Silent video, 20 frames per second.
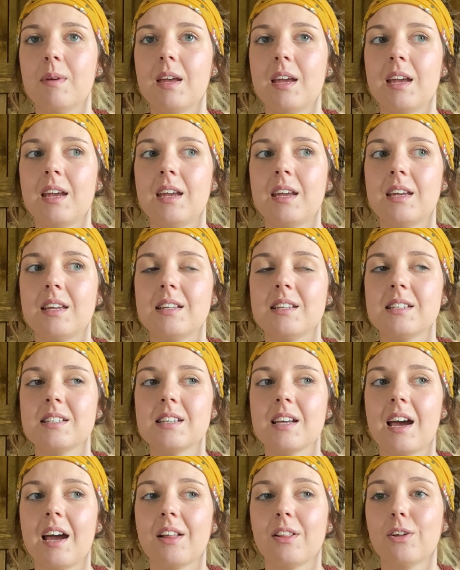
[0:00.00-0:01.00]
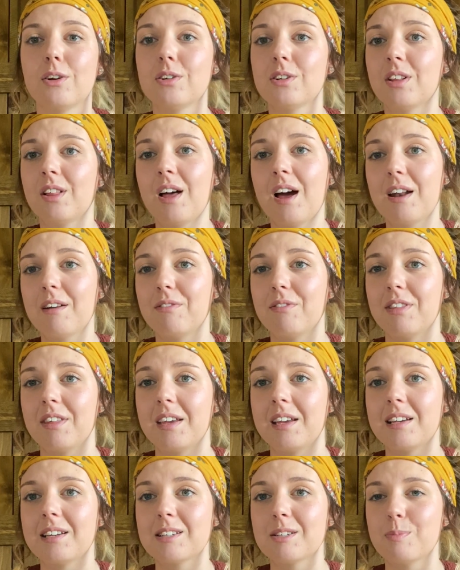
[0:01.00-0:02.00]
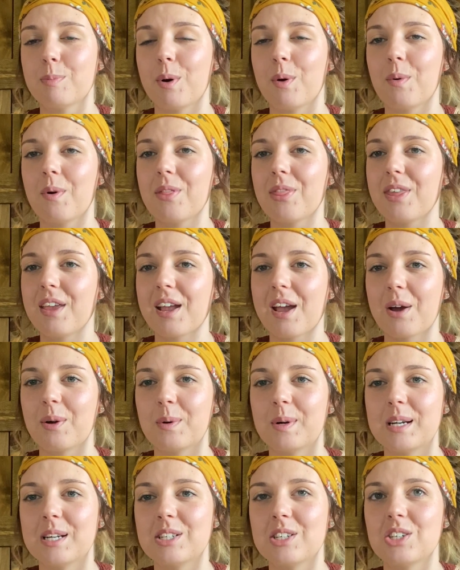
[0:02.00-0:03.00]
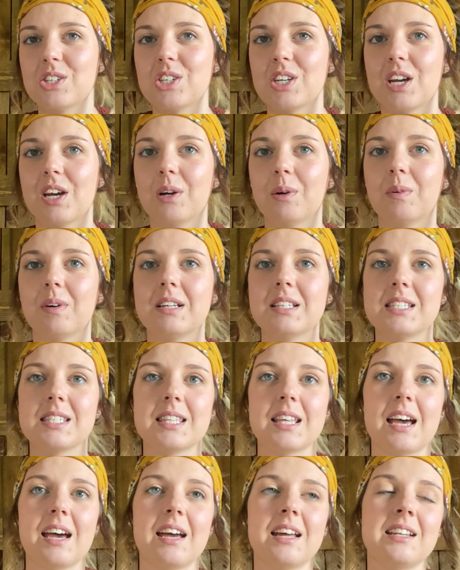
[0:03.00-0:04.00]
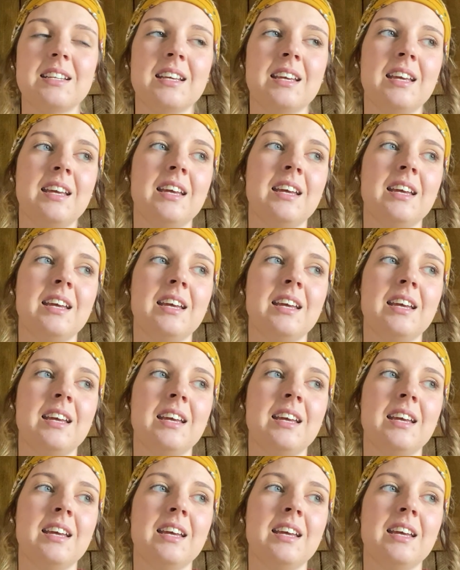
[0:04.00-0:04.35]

And I learned a lot of things, but one thing I wanted to share was that